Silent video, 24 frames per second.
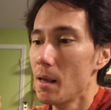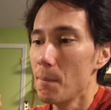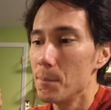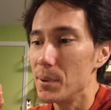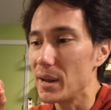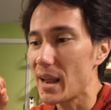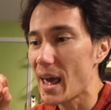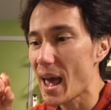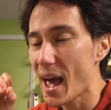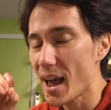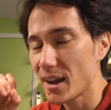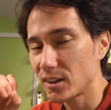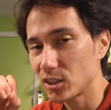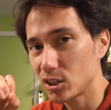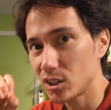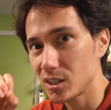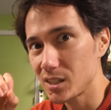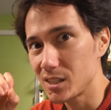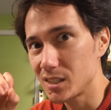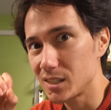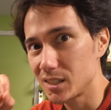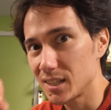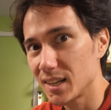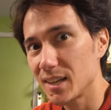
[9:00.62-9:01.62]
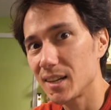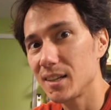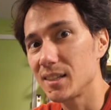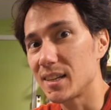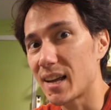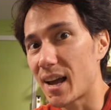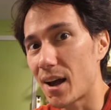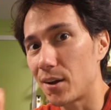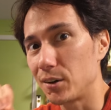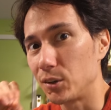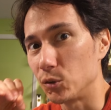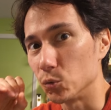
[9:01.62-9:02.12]
But actually sitting
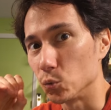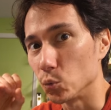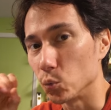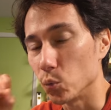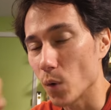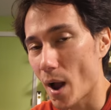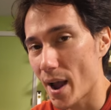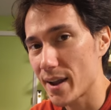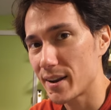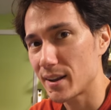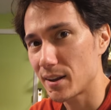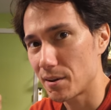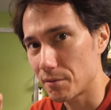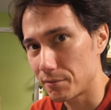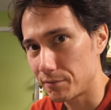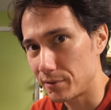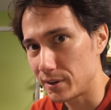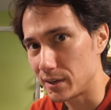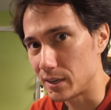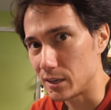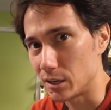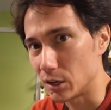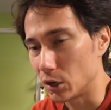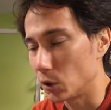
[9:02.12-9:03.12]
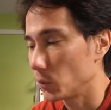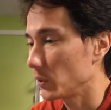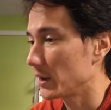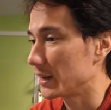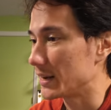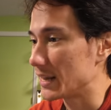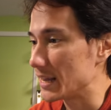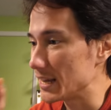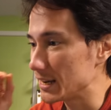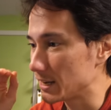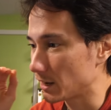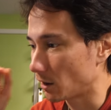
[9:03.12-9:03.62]
down and writing a video
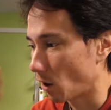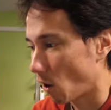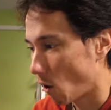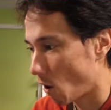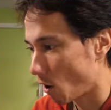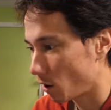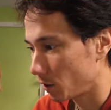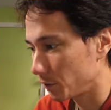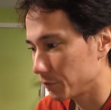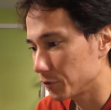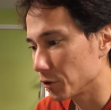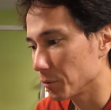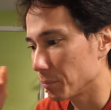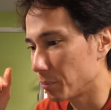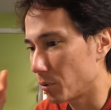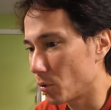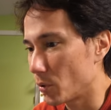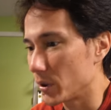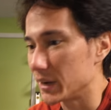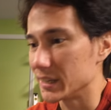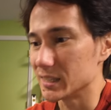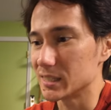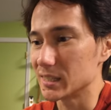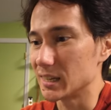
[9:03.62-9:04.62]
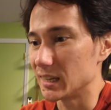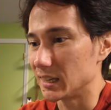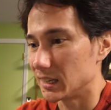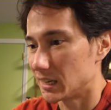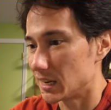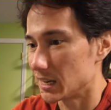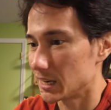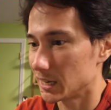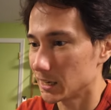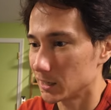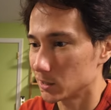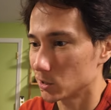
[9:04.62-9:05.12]
and hitting all of your points and
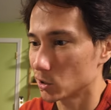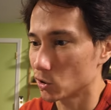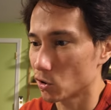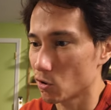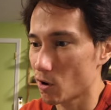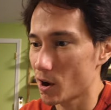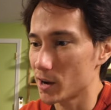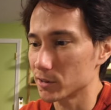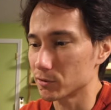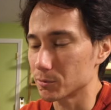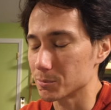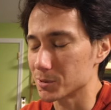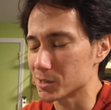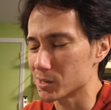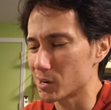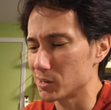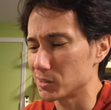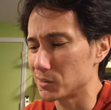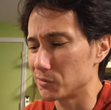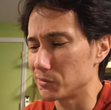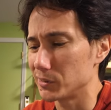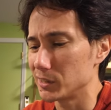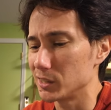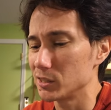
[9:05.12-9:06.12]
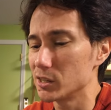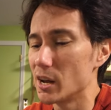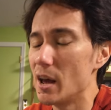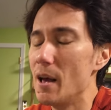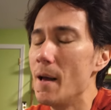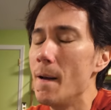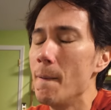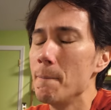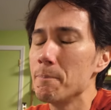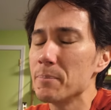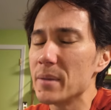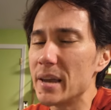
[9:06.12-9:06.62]
getting it across from start to finish,
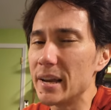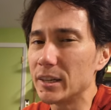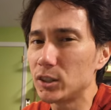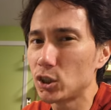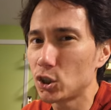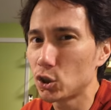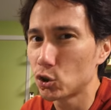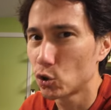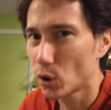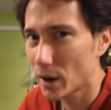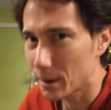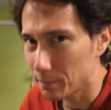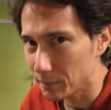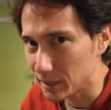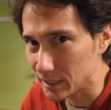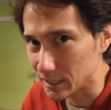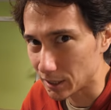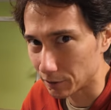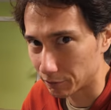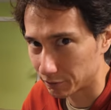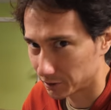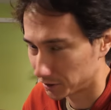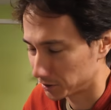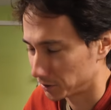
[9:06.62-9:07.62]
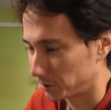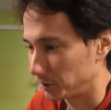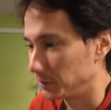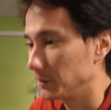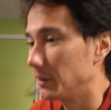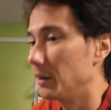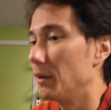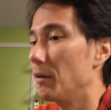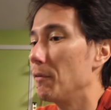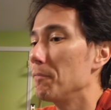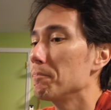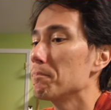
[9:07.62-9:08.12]
extremely difficult,
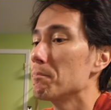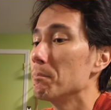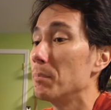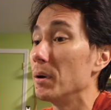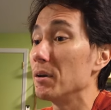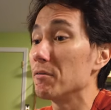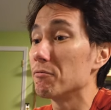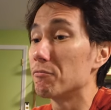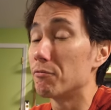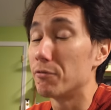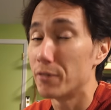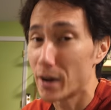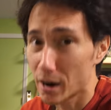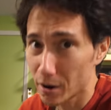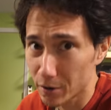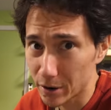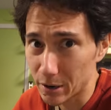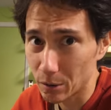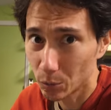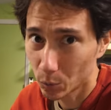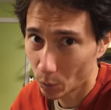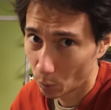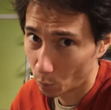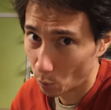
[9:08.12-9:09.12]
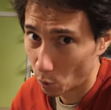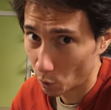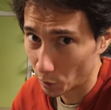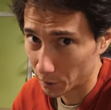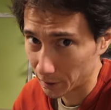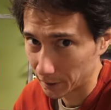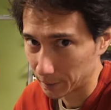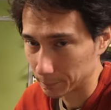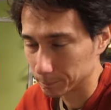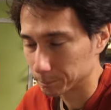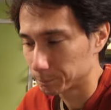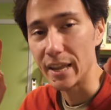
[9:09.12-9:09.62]
but very
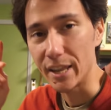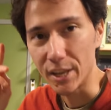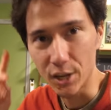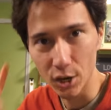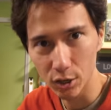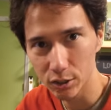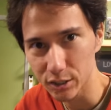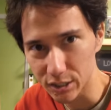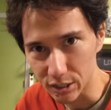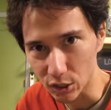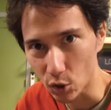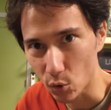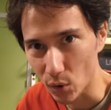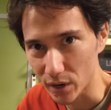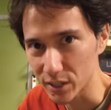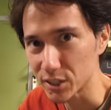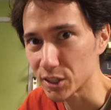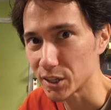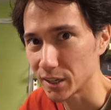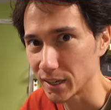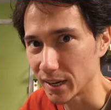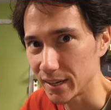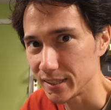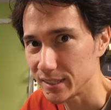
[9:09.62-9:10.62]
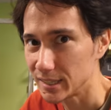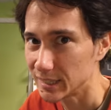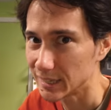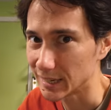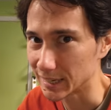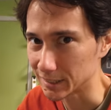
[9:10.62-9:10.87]
rewarding. Here's the question I need